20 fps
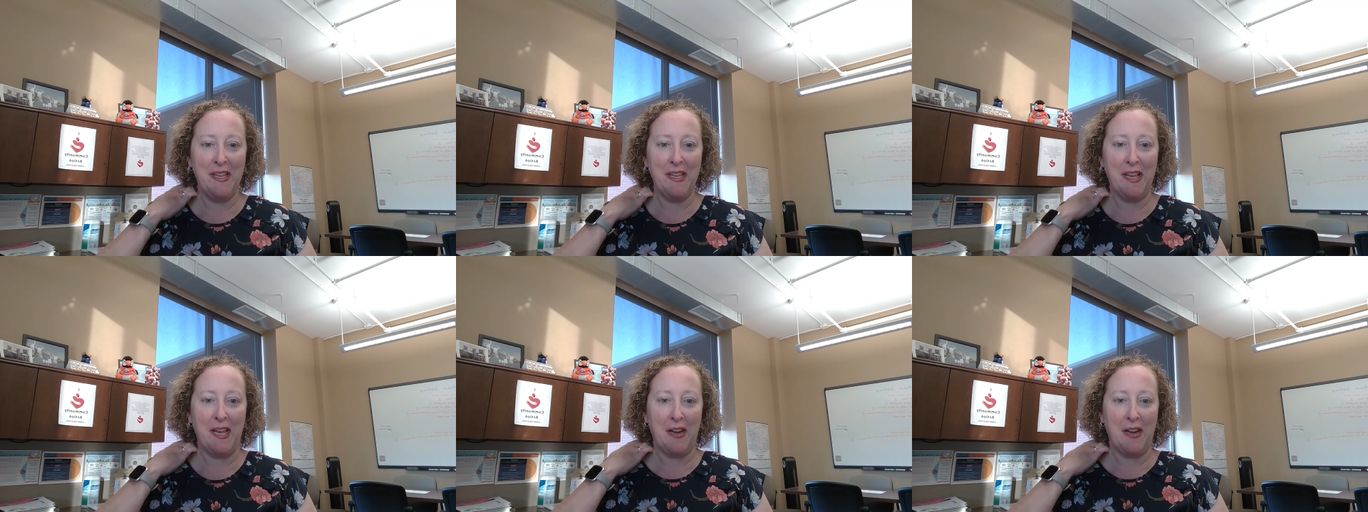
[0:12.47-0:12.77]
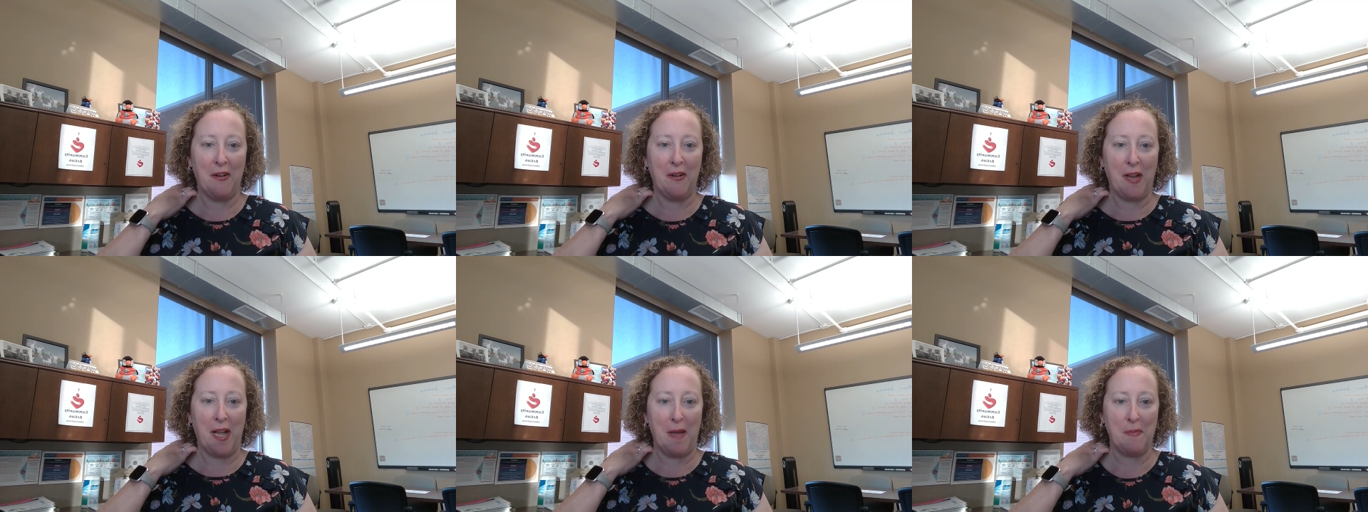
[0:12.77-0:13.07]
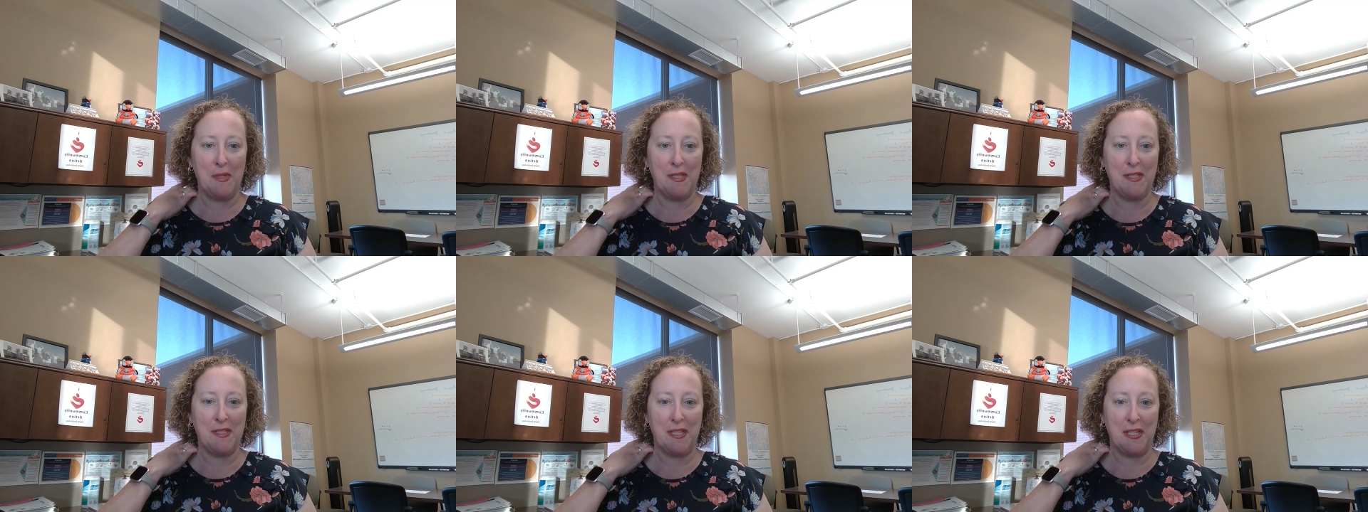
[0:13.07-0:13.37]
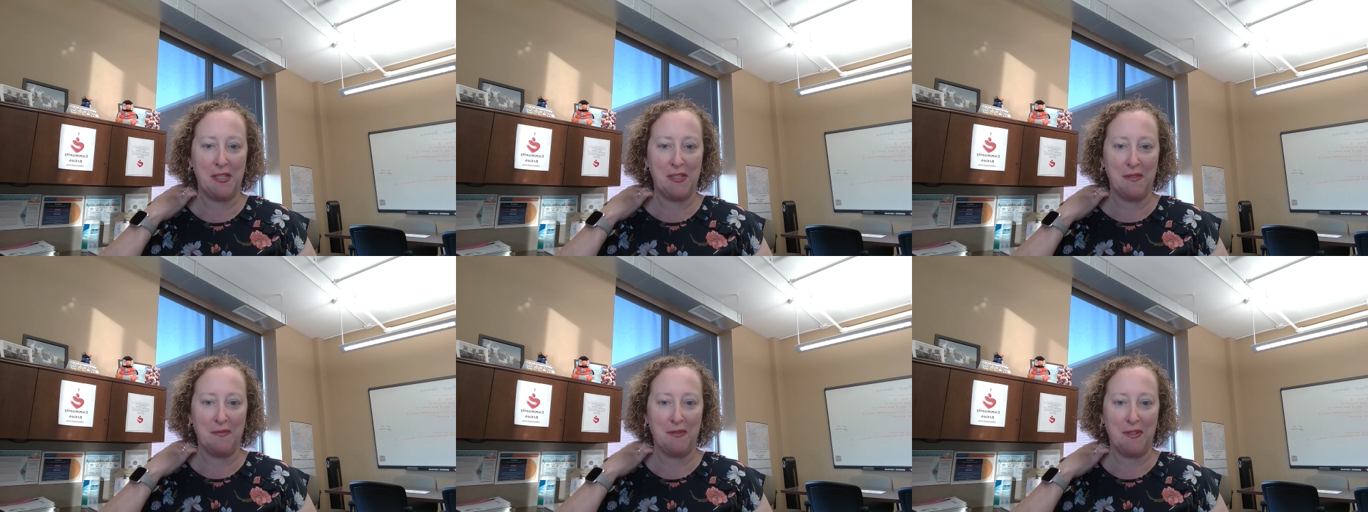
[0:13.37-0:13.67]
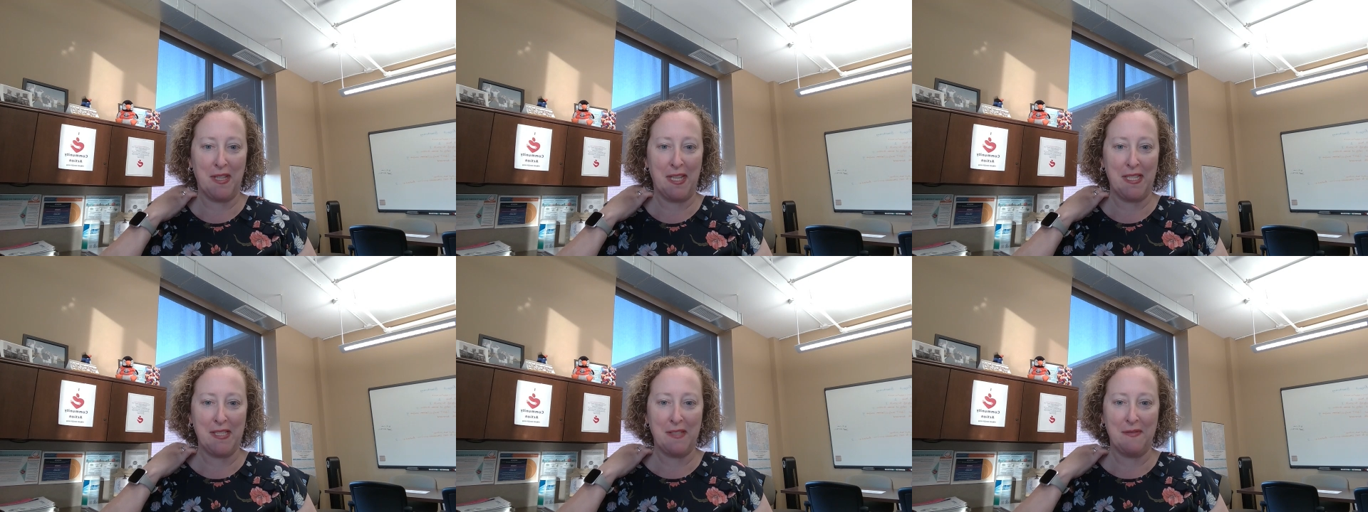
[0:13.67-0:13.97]
on our compensation
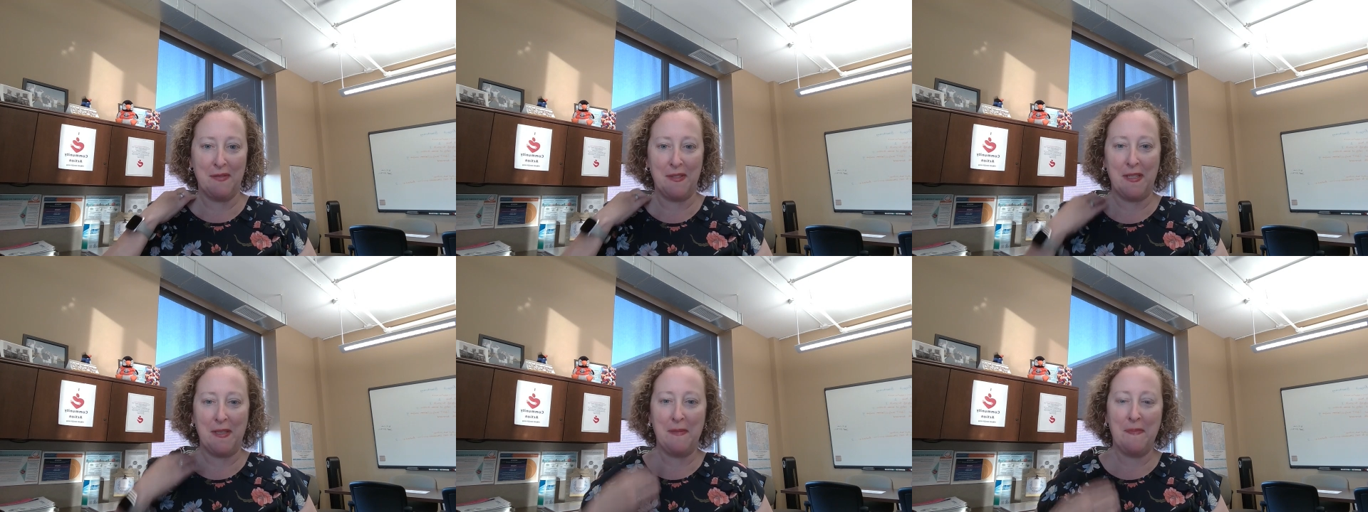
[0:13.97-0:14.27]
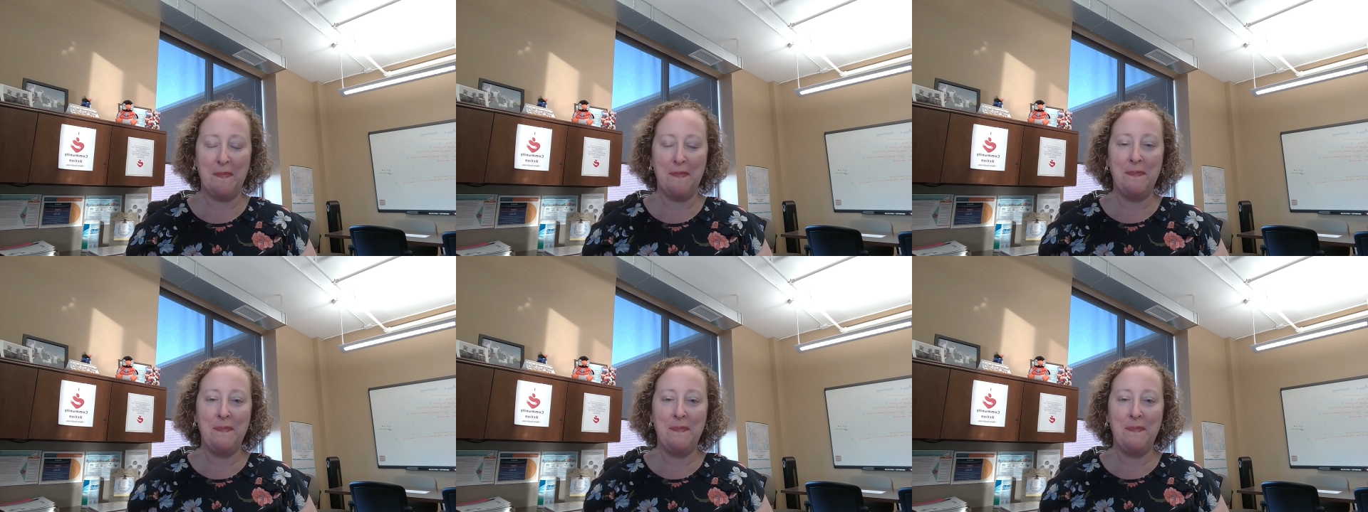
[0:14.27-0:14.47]
philosophy.